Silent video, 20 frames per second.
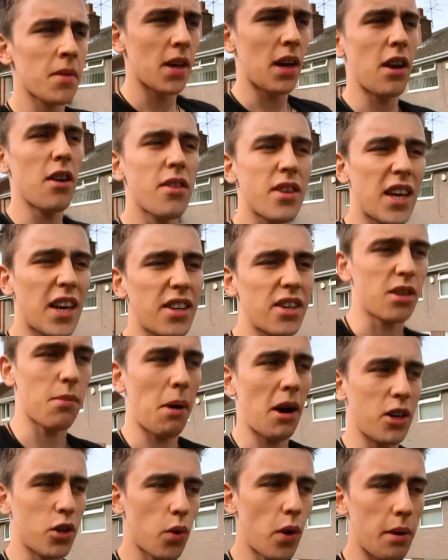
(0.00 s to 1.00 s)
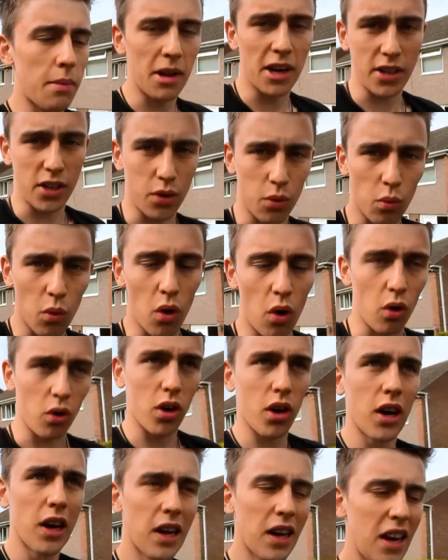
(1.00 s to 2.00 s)
it only takes you about 20 minutes to
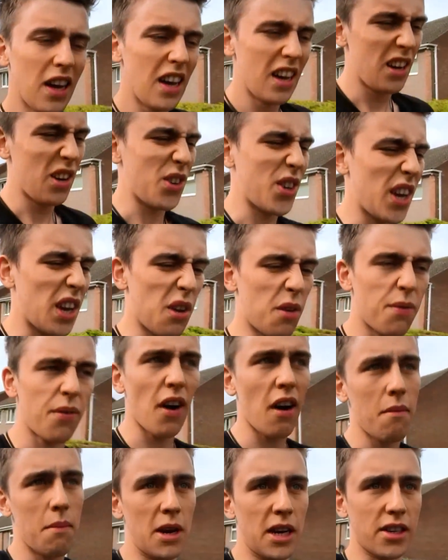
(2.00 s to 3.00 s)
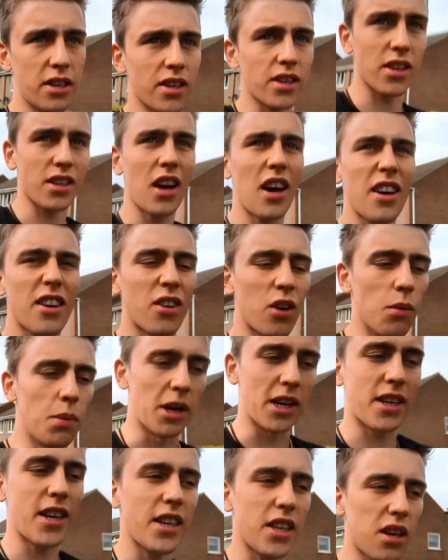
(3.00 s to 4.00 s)
walk. It'll take you 5 minutes to cycle,
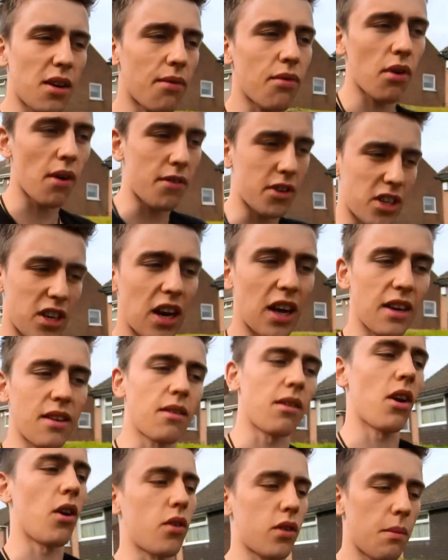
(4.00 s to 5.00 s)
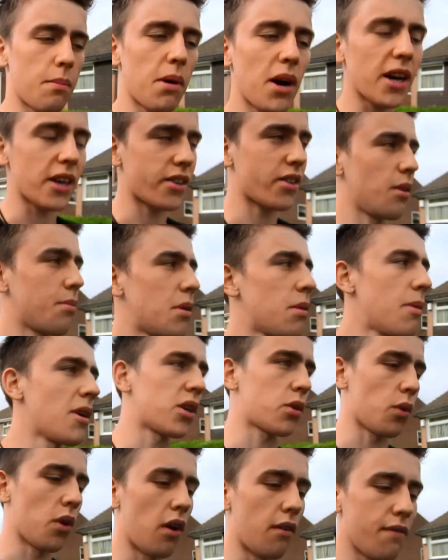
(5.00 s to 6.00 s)
but it takes you forever to like lock the bikes up. You may
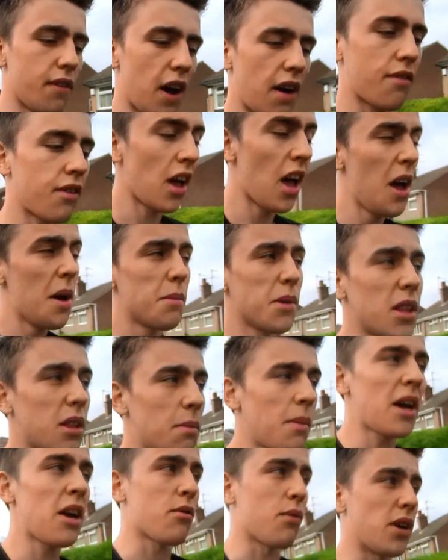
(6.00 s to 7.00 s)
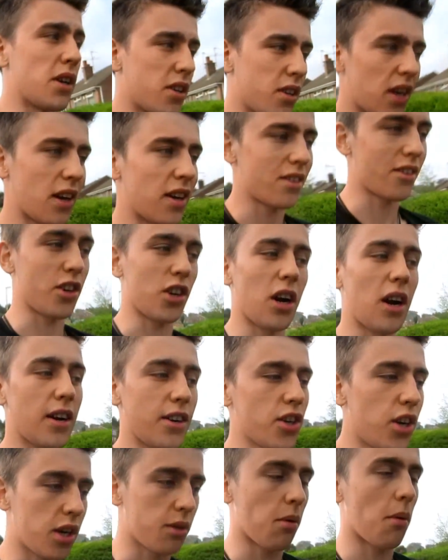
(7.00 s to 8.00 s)
as well not faff. But then the main reason I like
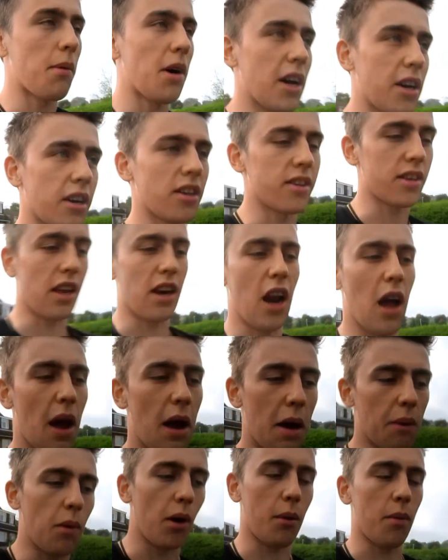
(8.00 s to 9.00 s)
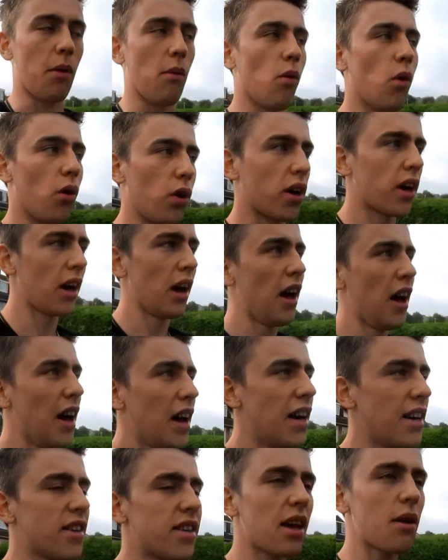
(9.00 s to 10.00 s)
changed my mind and said like, hey, why don't we walk,
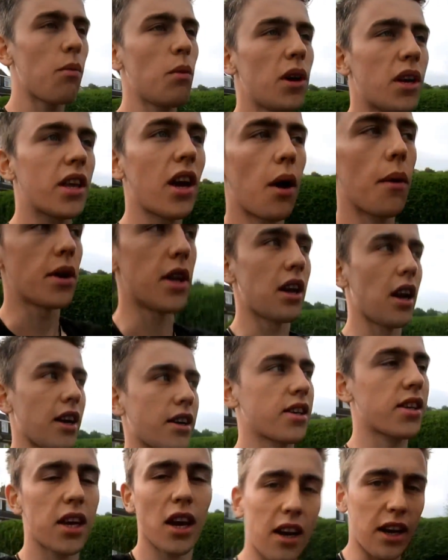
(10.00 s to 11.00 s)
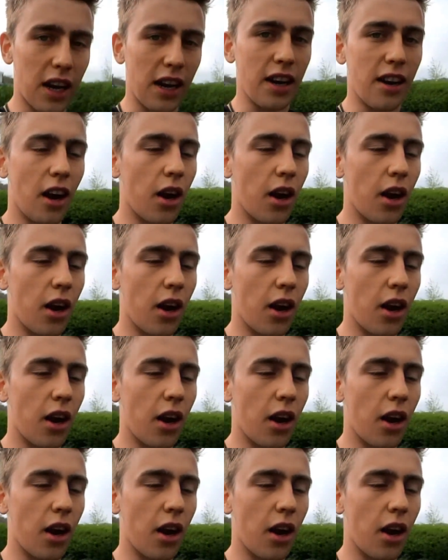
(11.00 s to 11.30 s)
is then we'd go in like cycling